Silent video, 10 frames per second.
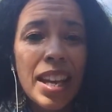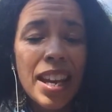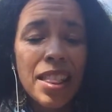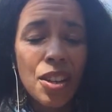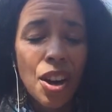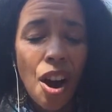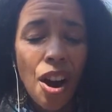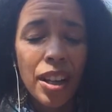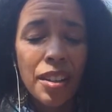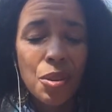They're
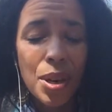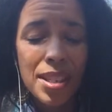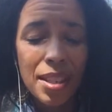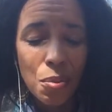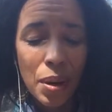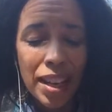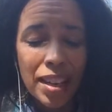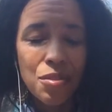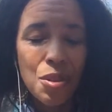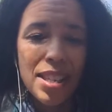calling for us, they're waiting
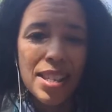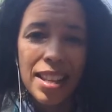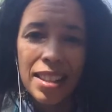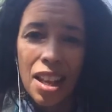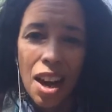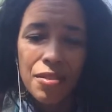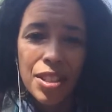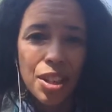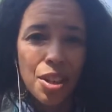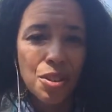for us, they love
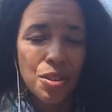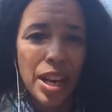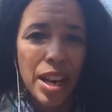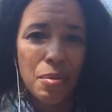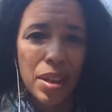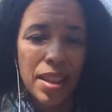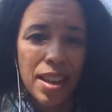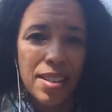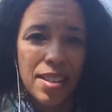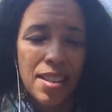to co-create with
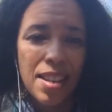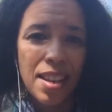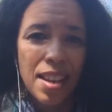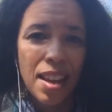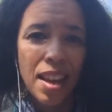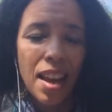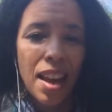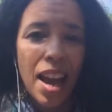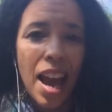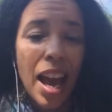us.
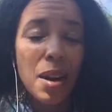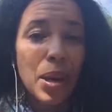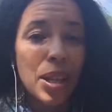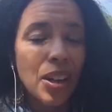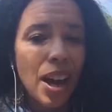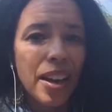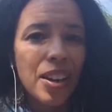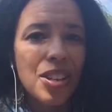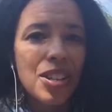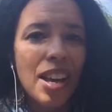And Mother Gaia
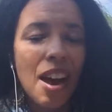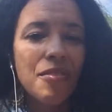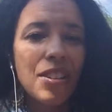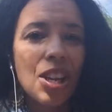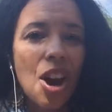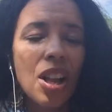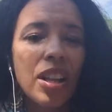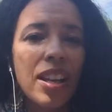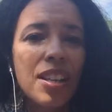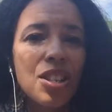herself is
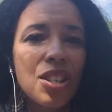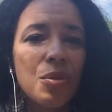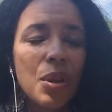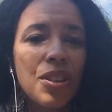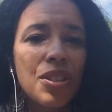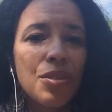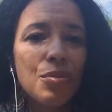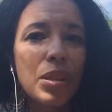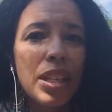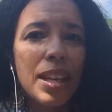calling us to her to
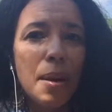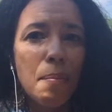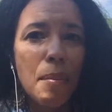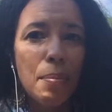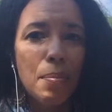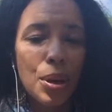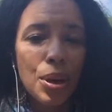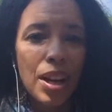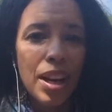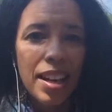remember
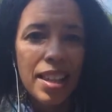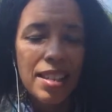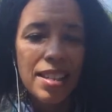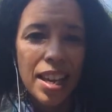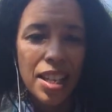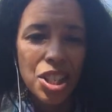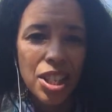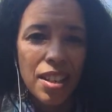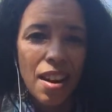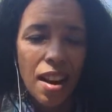this
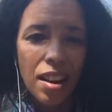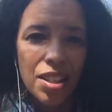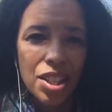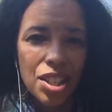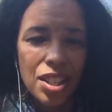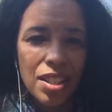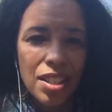ancient knowledge.